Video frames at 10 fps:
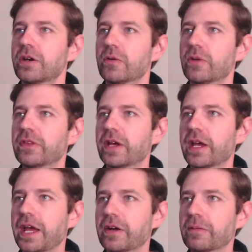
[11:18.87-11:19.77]
When the
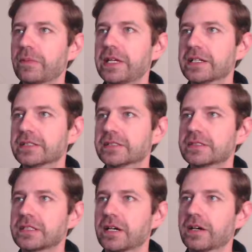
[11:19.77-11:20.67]

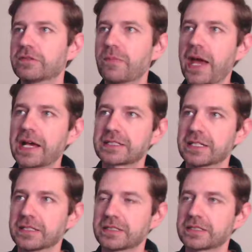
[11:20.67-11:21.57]
Arameans of
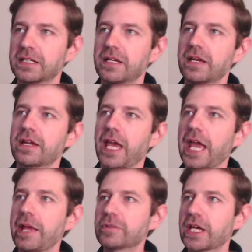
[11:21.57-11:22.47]
Damascus
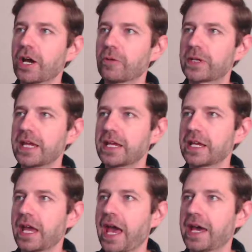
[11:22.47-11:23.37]
came to help
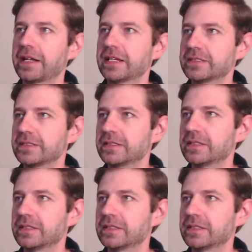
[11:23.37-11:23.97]
King Hadaz,